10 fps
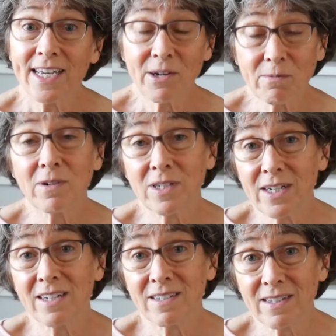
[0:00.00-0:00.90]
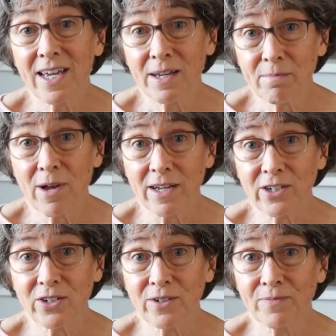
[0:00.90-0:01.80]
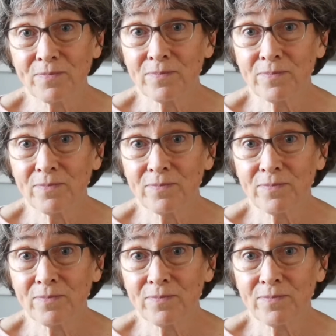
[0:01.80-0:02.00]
It really doesn't take much.